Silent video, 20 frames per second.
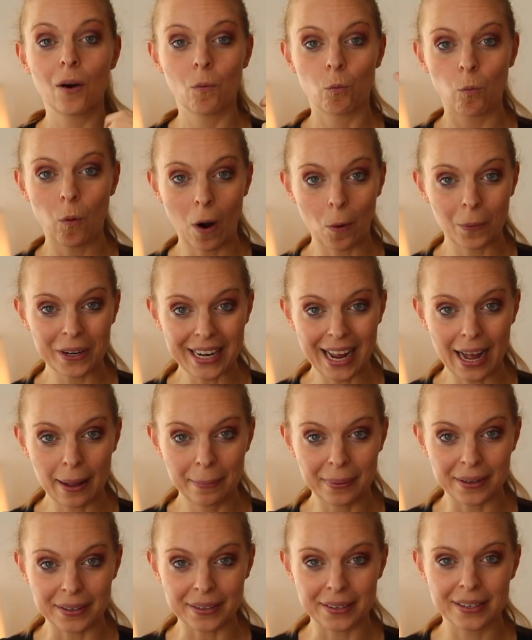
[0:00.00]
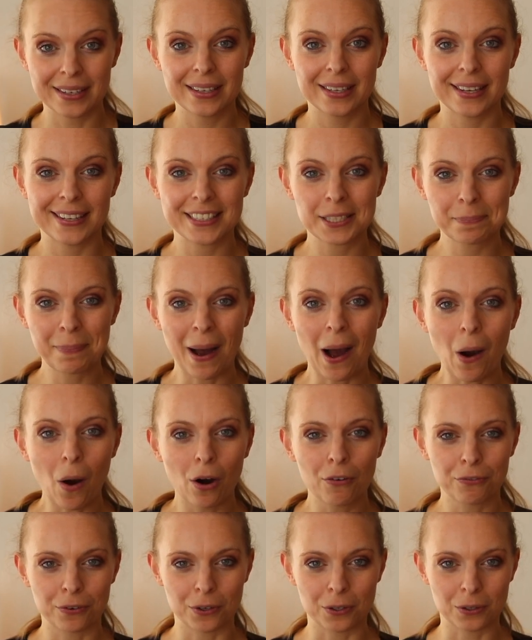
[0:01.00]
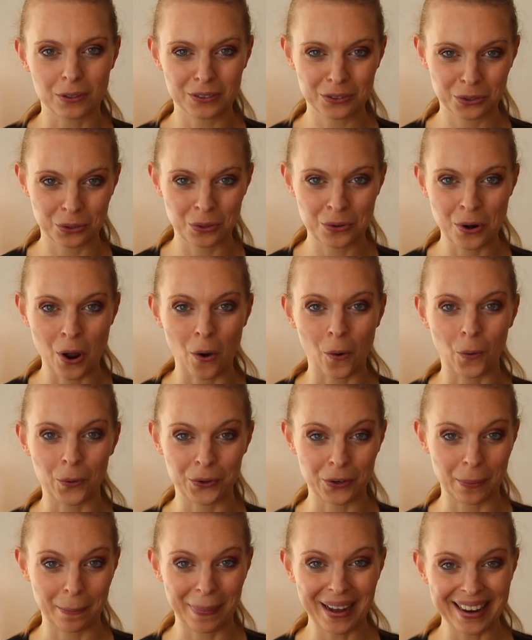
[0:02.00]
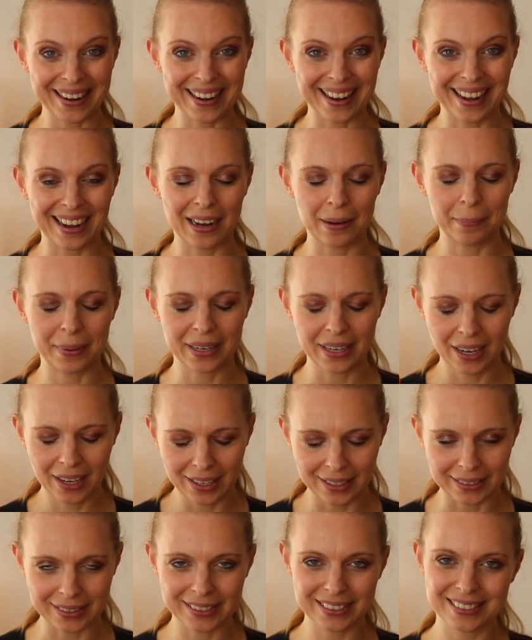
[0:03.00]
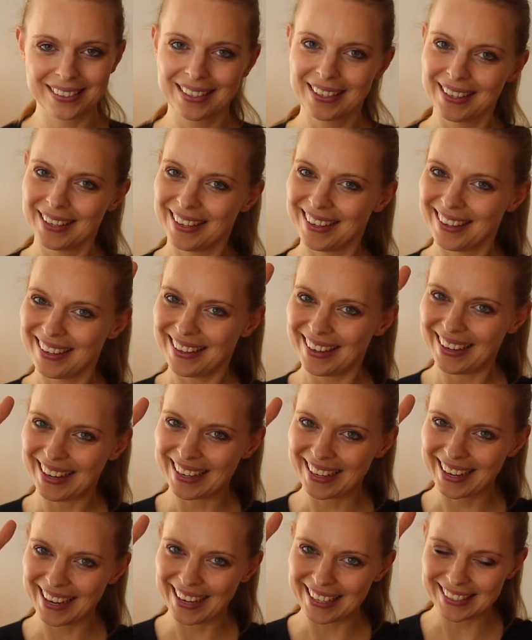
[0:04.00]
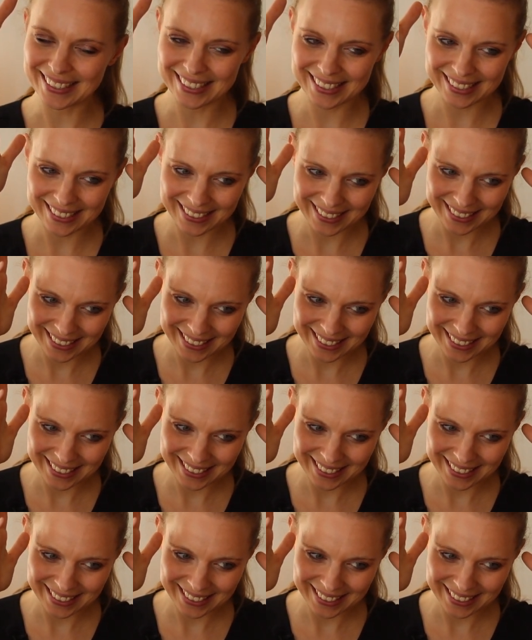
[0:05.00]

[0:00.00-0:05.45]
What would happen? It's powerful to know your BATNA because in case